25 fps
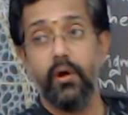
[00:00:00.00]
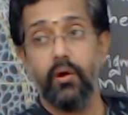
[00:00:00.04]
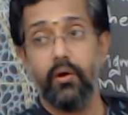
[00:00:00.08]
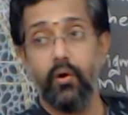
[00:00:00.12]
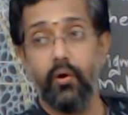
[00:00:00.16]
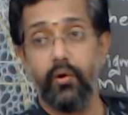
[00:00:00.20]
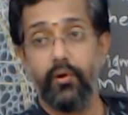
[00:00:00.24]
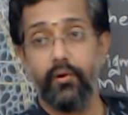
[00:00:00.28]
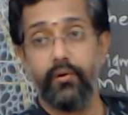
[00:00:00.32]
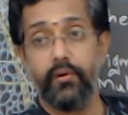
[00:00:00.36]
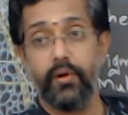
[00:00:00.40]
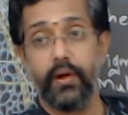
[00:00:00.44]

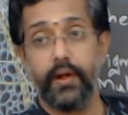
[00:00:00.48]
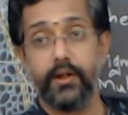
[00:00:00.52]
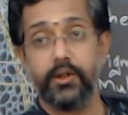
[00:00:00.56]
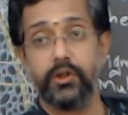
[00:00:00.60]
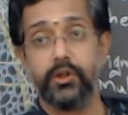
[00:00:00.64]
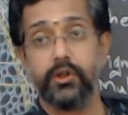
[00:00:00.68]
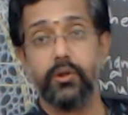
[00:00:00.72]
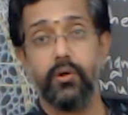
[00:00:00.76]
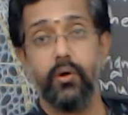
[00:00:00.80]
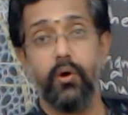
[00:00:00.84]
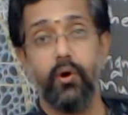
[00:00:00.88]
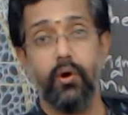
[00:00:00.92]

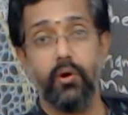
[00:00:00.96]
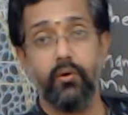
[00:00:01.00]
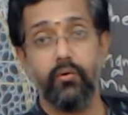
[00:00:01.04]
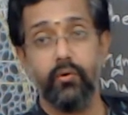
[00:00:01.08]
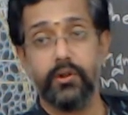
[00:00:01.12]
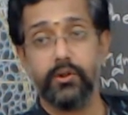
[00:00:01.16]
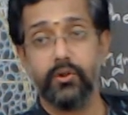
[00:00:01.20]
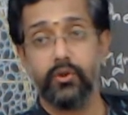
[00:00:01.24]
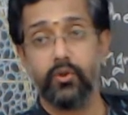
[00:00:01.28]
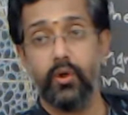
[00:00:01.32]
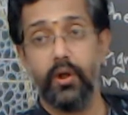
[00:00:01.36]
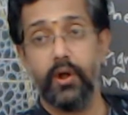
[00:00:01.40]
cortex or
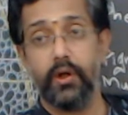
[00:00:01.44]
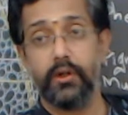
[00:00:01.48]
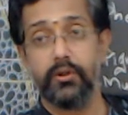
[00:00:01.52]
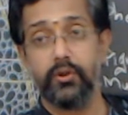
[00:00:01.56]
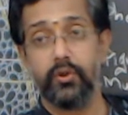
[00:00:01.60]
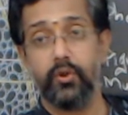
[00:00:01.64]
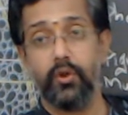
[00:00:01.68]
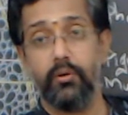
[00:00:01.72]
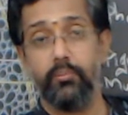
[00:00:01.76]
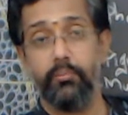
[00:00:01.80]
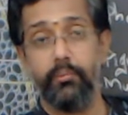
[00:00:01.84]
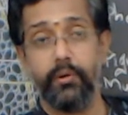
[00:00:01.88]
vascular
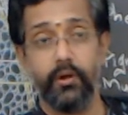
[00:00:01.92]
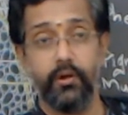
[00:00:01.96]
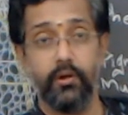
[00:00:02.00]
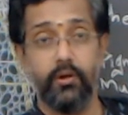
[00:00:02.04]
zone,